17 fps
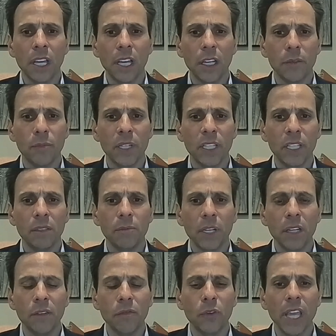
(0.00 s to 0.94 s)
But
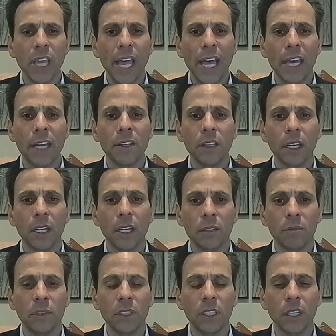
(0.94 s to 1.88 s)
if we had a
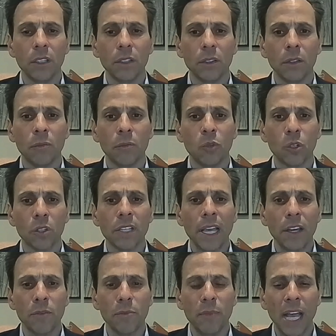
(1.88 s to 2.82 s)
more
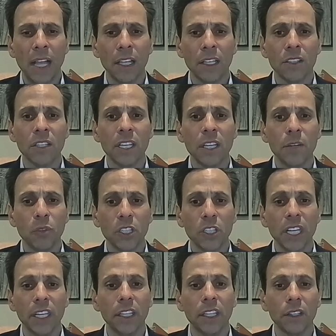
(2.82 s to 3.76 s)
sound balance, in
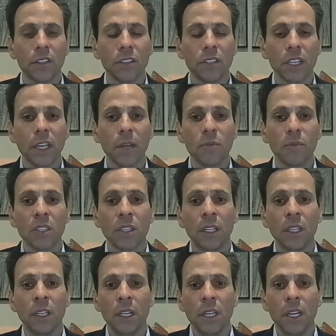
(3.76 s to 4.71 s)
particular as it comes
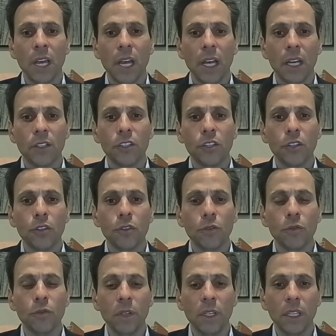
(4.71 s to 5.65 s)

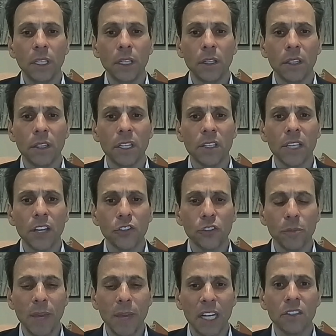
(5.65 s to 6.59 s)
to the
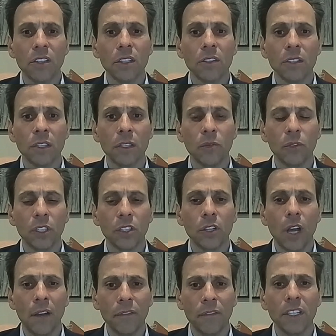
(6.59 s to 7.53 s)
essential medicines, which
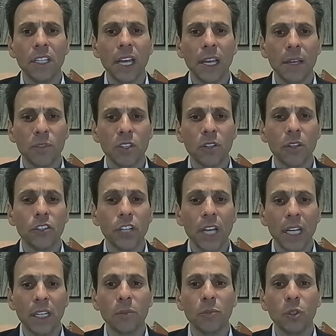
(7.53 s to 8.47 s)
oftentimes are
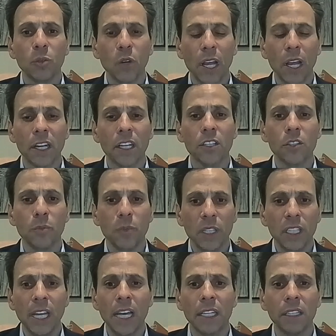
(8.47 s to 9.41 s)
injectable products,
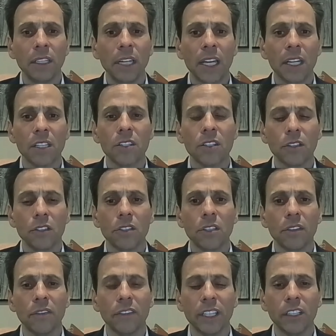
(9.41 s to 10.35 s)
but not
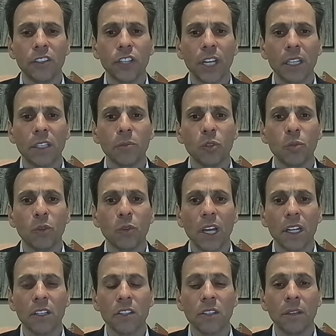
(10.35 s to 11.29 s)
exclusively injectable
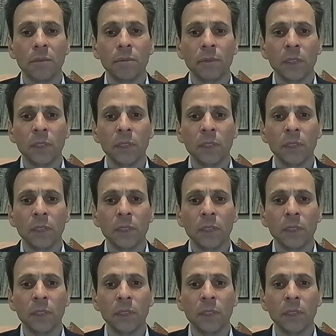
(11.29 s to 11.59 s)
products.